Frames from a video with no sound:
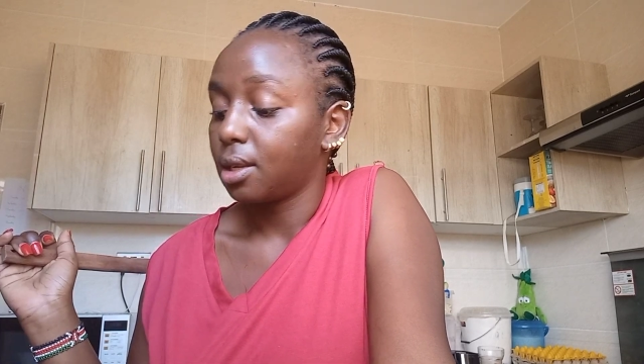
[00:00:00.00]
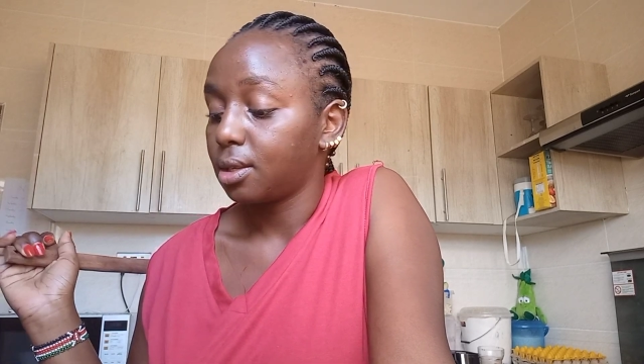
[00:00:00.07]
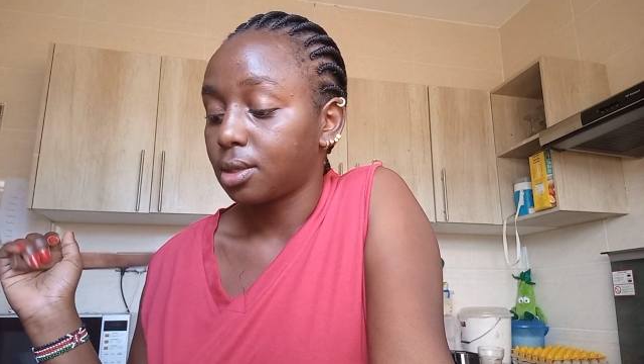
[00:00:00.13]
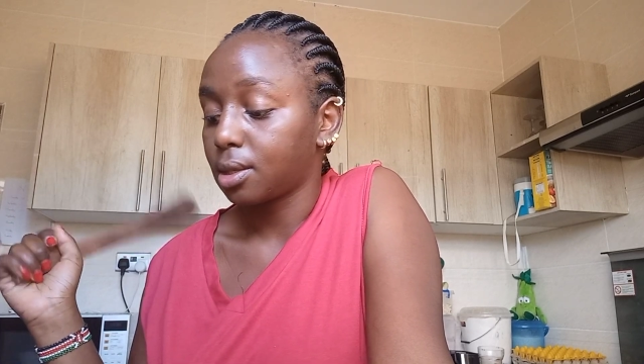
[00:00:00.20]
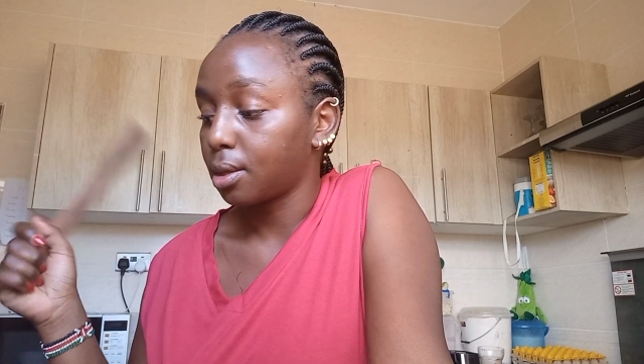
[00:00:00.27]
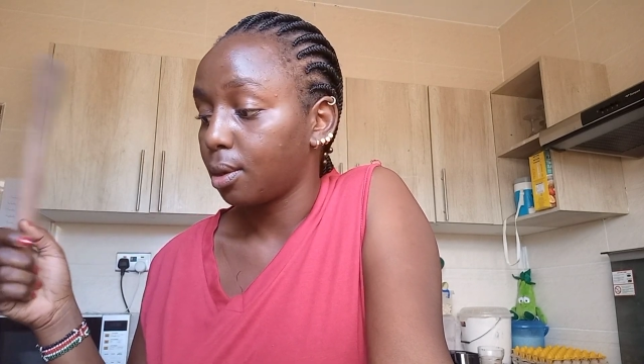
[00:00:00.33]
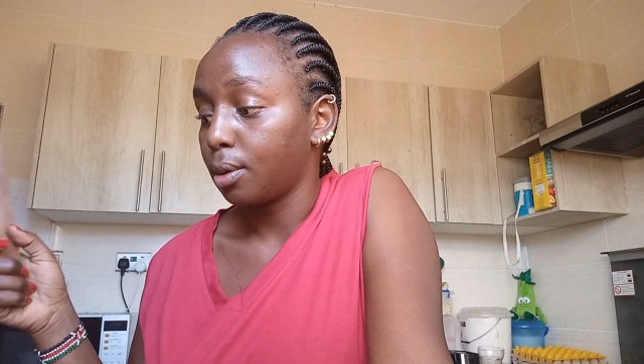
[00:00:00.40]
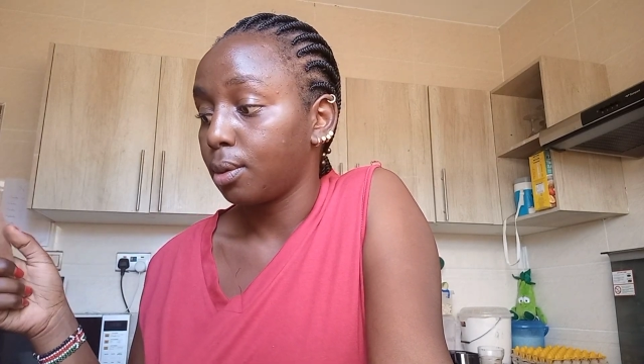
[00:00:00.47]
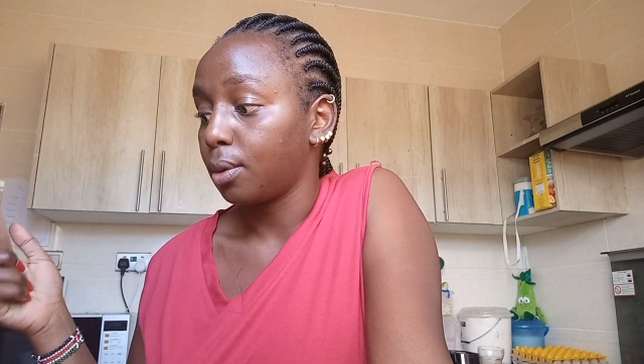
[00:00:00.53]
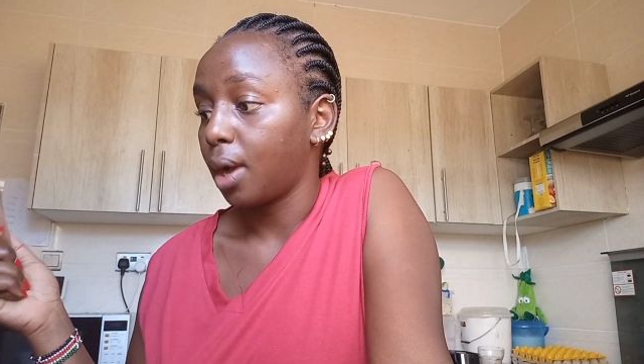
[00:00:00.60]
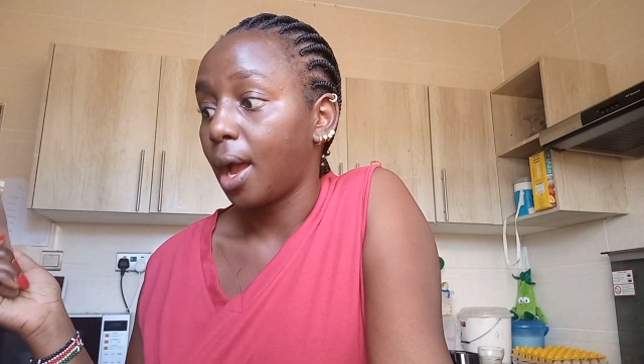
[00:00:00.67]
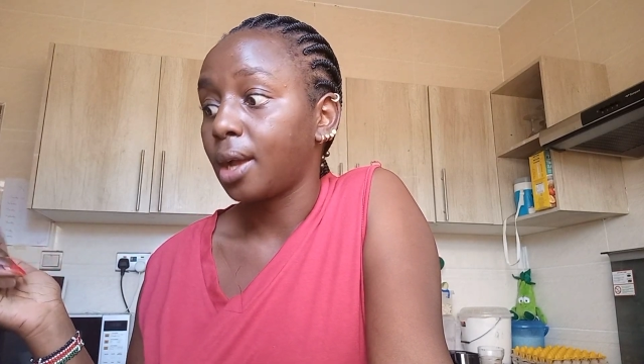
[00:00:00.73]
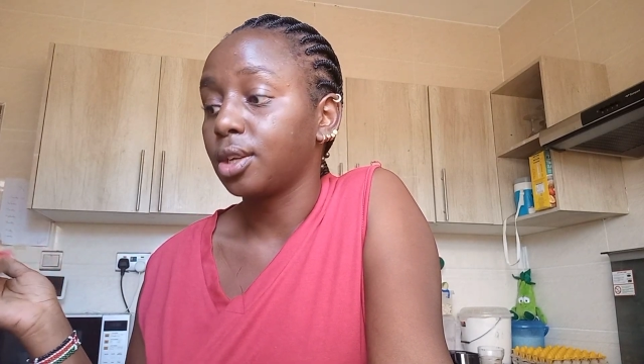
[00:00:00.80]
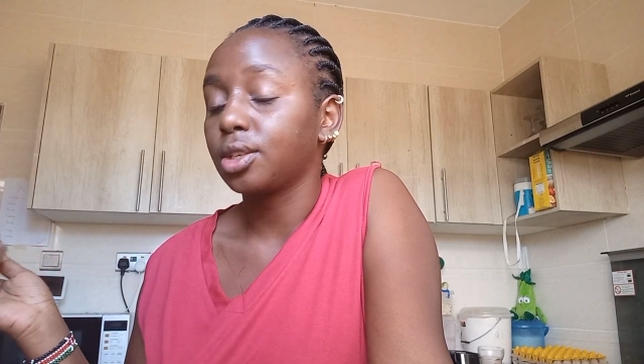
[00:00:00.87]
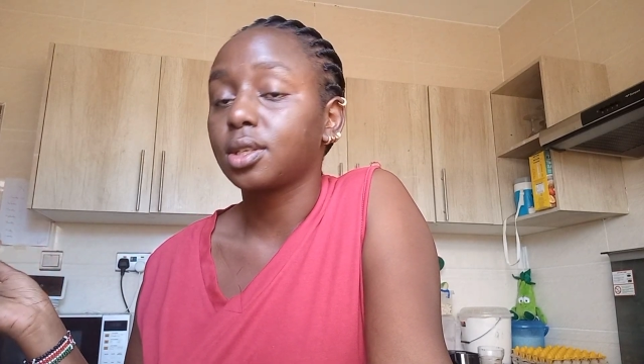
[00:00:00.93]
So
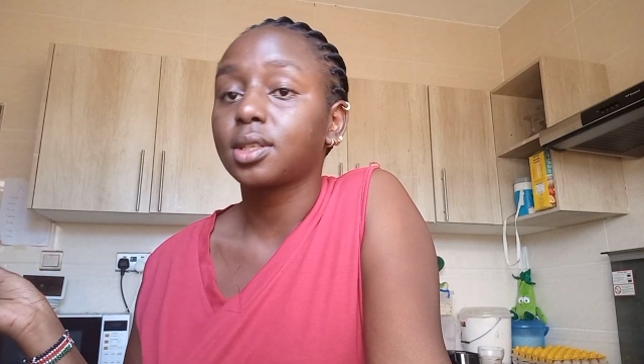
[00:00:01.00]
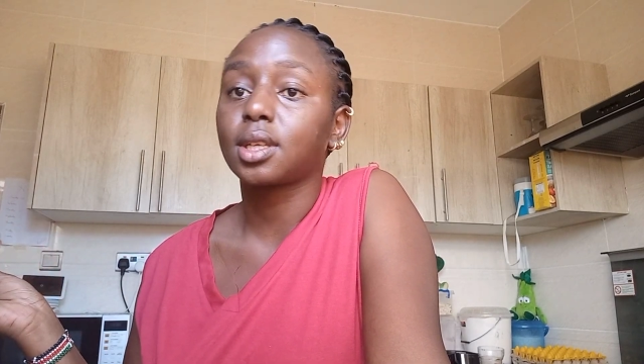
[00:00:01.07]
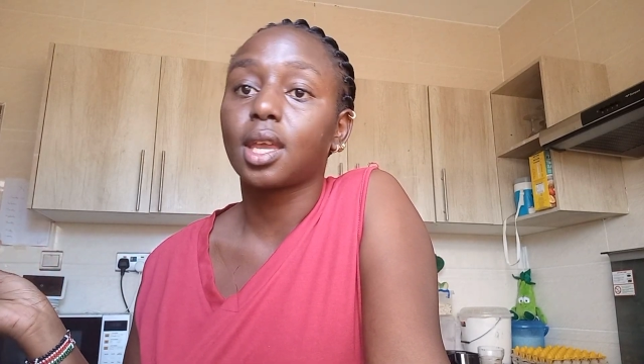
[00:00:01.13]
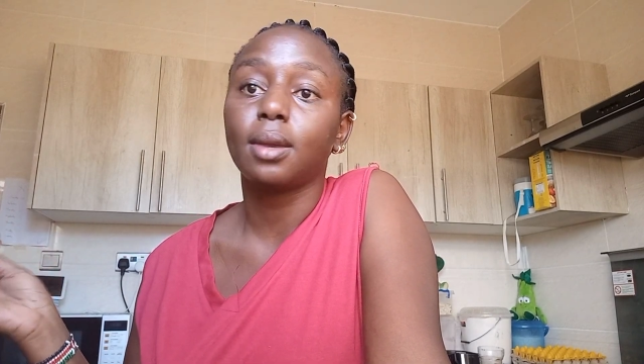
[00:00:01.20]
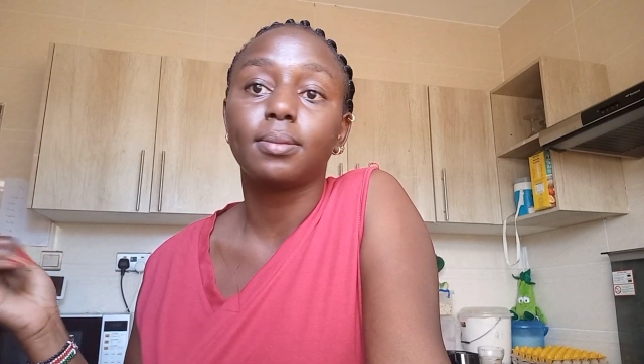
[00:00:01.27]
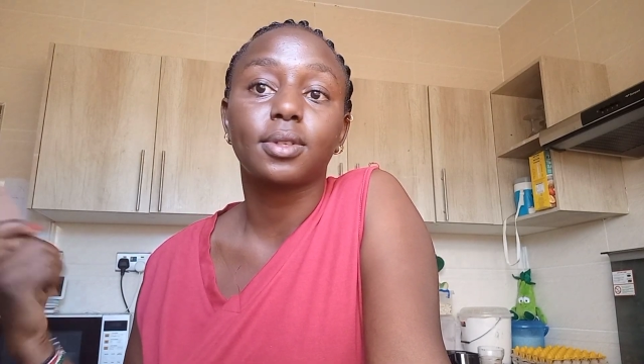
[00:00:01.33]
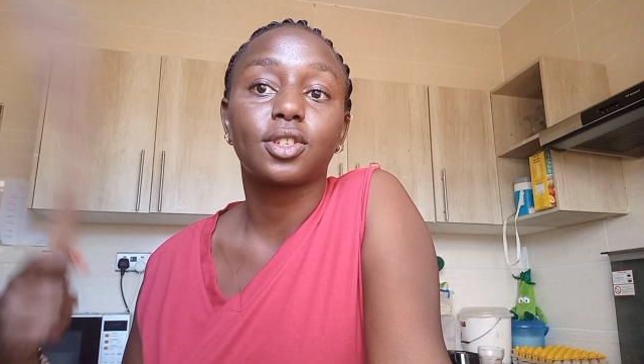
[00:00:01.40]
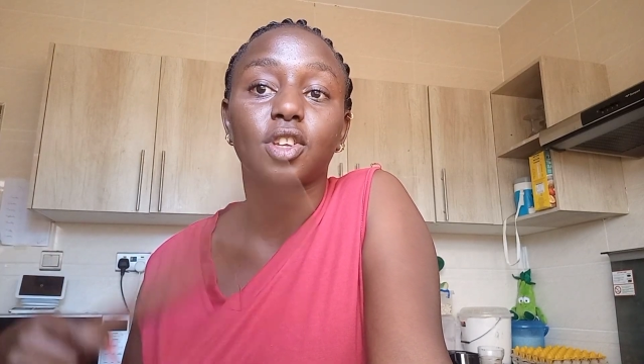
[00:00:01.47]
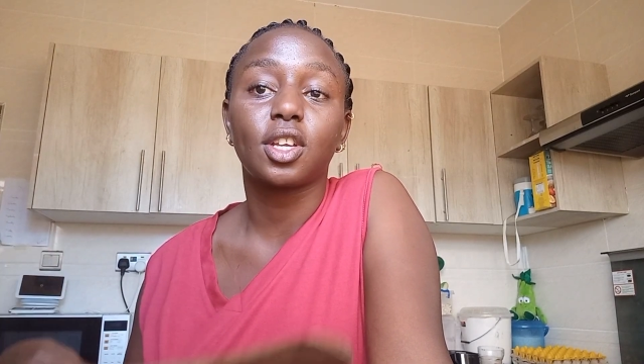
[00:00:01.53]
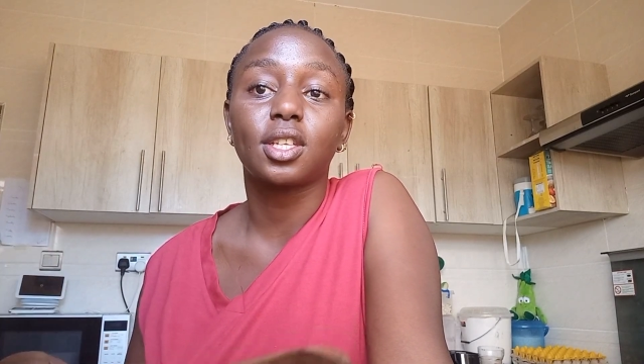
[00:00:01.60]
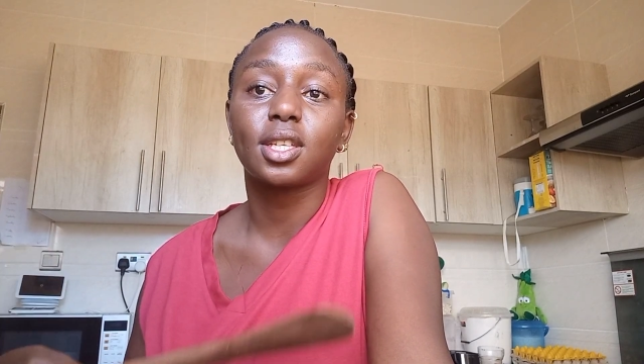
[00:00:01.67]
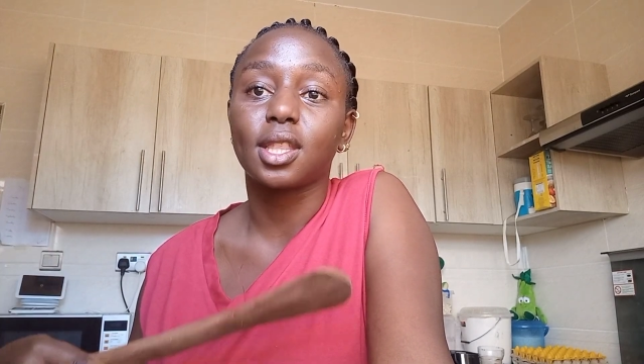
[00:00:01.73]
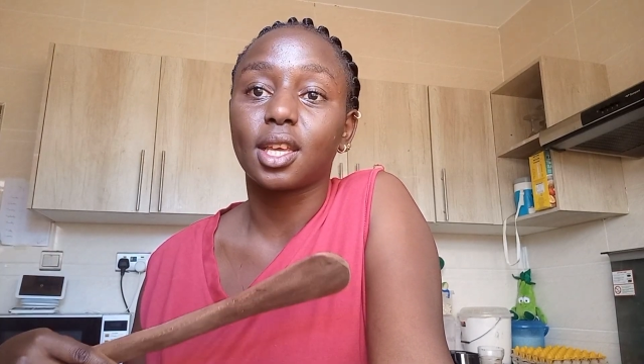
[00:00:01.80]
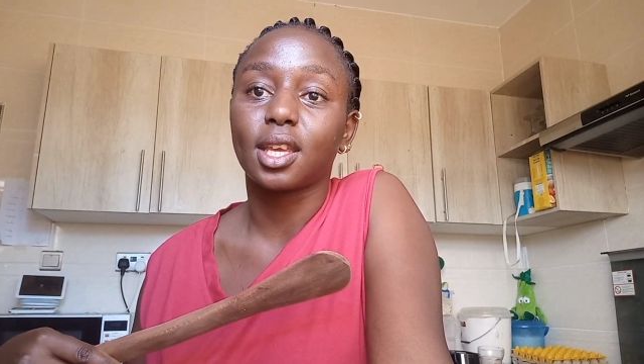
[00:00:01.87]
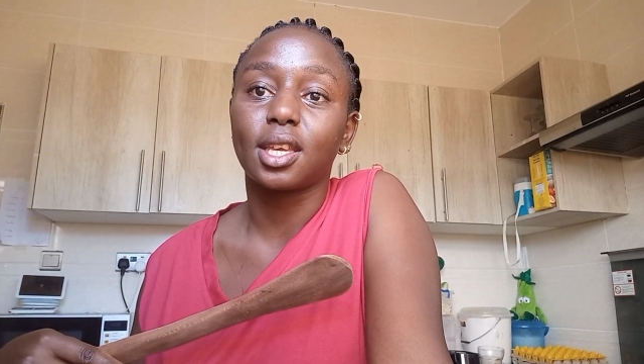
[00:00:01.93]
I just came straight
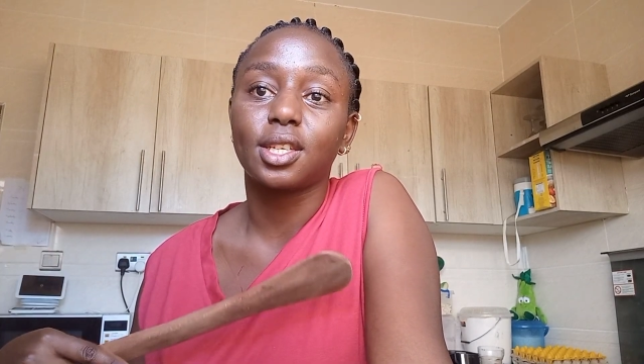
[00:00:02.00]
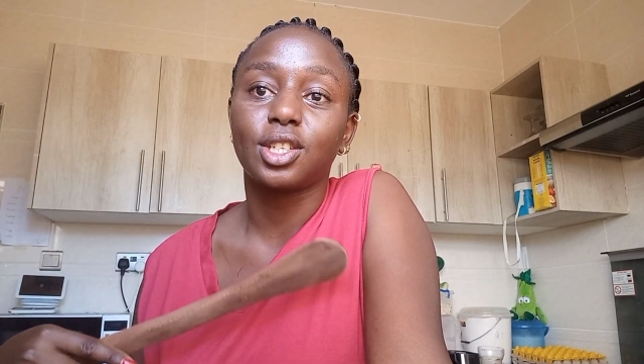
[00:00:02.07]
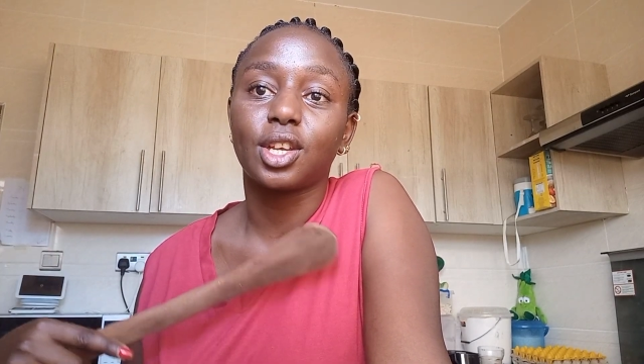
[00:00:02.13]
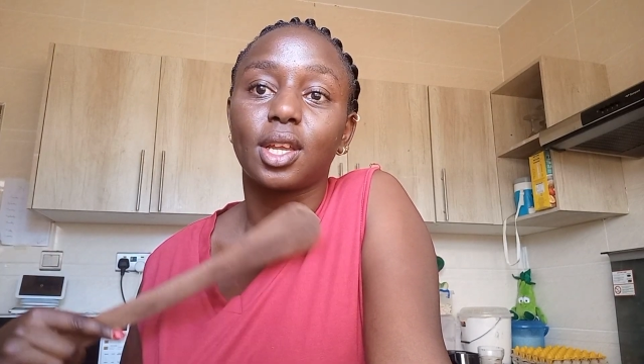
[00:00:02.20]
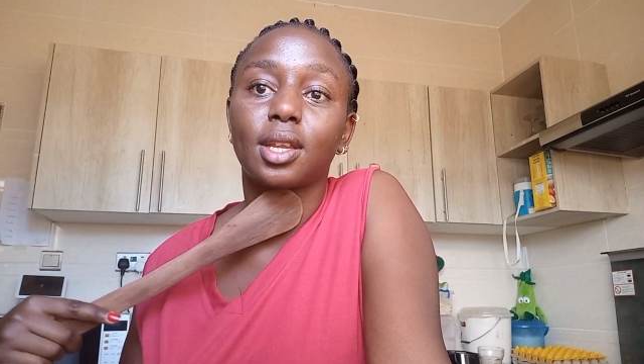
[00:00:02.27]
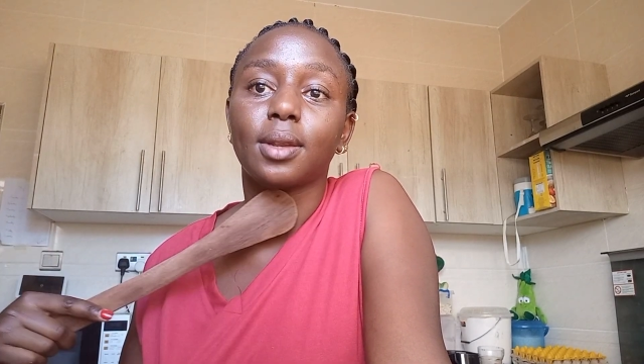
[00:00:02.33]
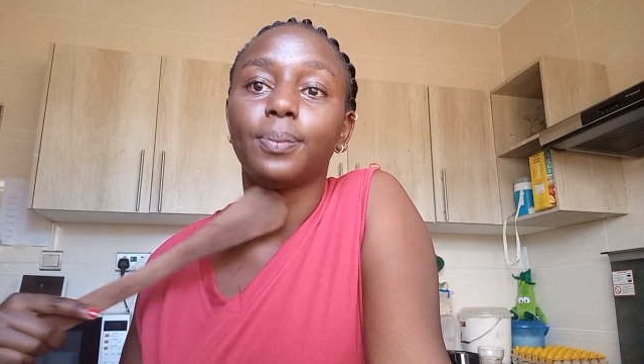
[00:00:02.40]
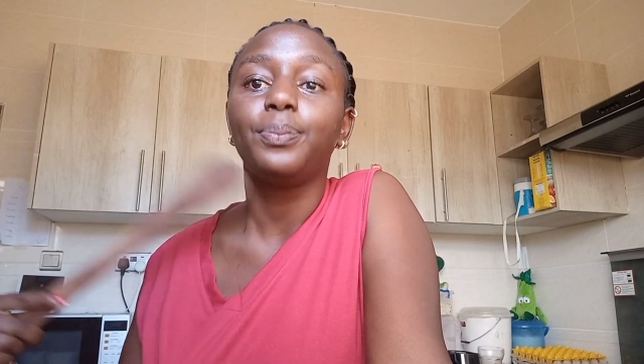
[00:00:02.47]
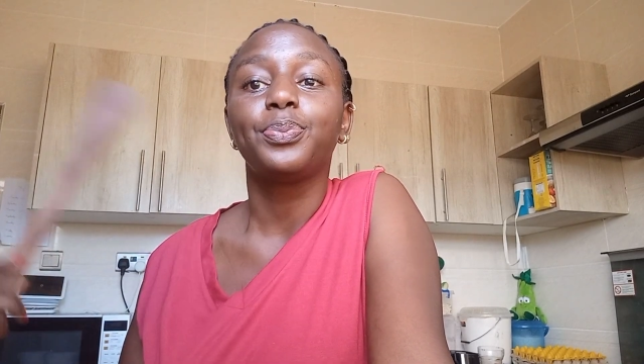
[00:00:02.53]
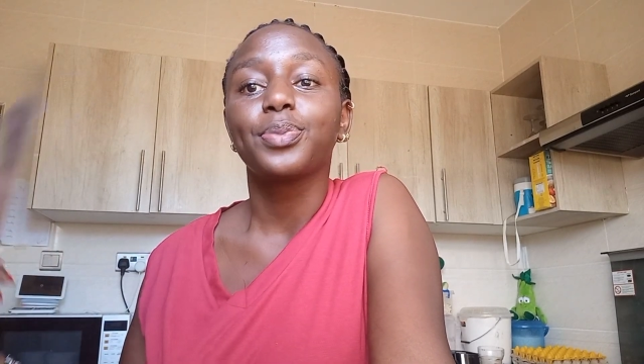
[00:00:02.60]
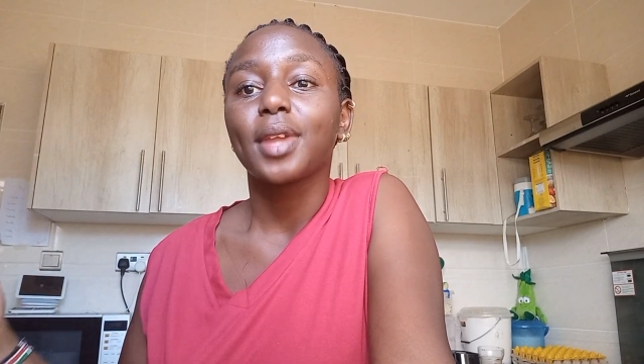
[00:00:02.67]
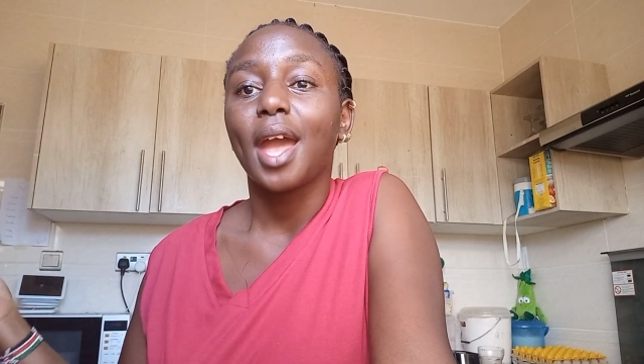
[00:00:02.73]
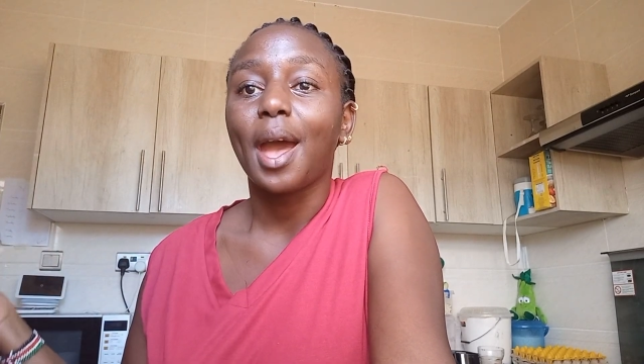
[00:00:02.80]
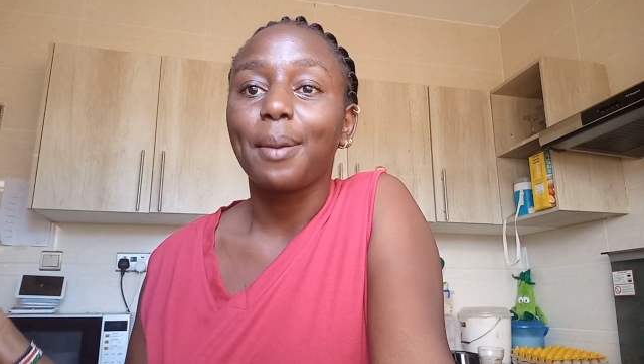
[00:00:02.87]
to the kitchen.